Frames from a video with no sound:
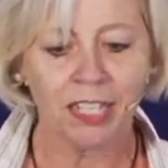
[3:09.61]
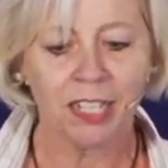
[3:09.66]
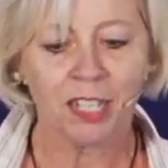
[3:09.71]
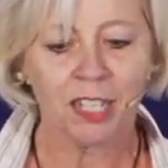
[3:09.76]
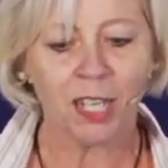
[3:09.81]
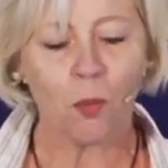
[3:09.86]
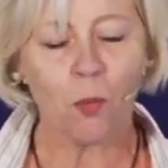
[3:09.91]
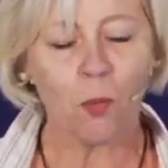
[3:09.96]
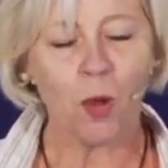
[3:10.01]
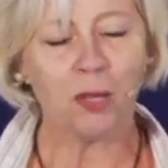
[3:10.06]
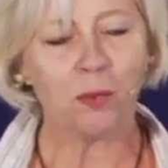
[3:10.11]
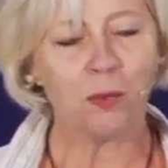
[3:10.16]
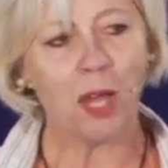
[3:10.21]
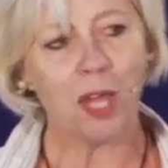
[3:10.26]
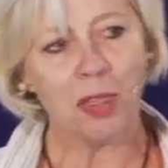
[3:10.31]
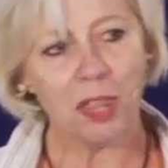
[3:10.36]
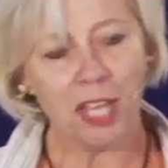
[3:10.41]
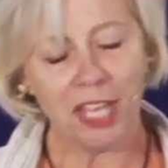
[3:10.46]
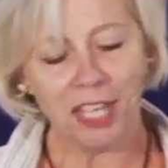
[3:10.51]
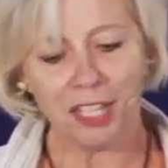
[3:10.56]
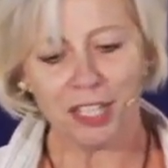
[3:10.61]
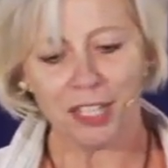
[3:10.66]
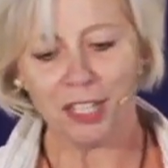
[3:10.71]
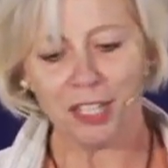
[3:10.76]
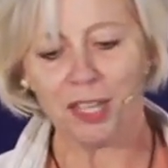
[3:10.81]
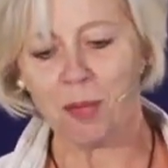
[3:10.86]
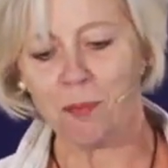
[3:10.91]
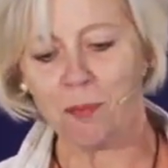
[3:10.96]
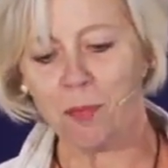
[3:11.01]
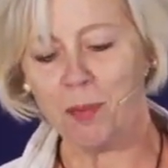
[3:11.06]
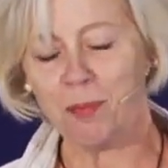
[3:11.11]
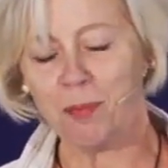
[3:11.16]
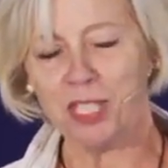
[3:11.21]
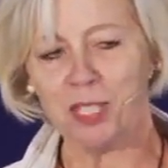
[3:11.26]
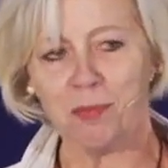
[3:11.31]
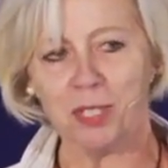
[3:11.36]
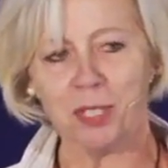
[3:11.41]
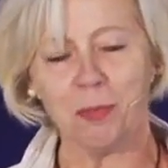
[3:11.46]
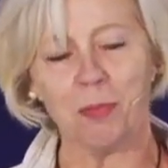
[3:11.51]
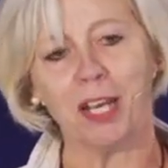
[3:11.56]
Now, why do I think there might be some
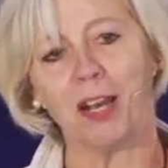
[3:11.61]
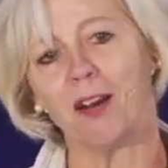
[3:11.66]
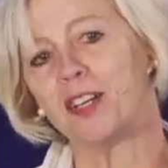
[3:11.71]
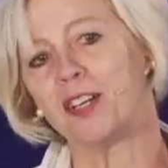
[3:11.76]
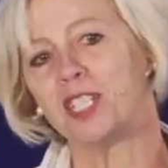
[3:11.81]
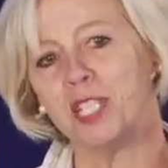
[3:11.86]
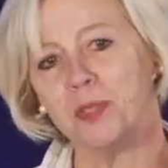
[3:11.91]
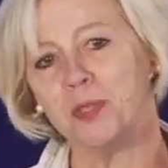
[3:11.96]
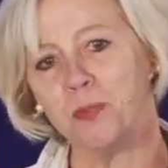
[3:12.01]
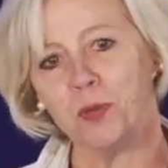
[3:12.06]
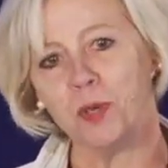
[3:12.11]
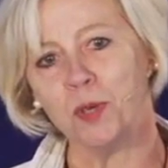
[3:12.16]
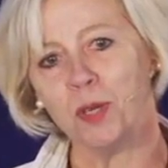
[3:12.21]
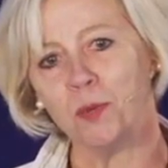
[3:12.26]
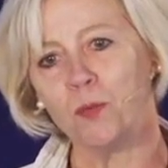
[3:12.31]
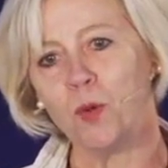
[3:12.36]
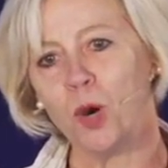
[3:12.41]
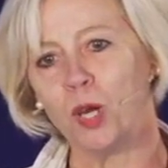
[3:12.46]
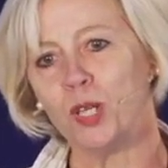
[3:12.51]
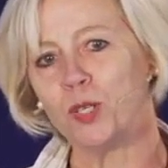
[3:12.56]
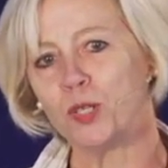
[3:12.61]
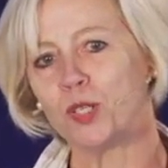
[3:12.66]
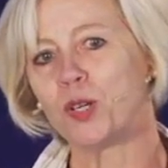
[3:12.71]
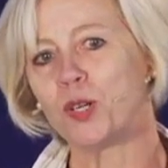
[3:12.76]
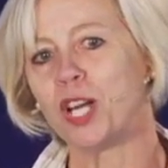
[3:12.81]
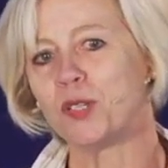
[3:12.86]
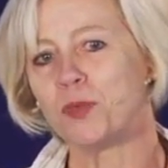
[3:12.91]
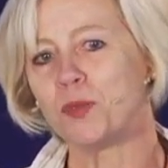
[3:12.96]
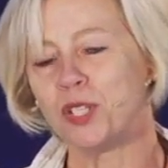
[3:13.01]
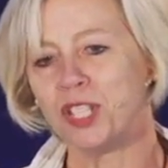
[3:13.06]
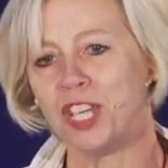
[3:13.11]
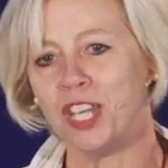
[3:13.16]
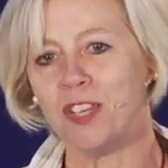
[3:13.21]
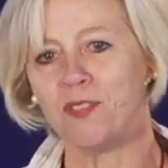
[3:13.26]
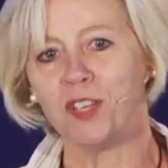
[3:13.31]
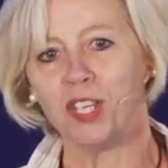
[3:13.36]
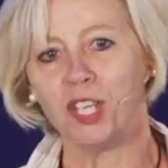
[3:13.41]
similarities between what you're trying to achieve in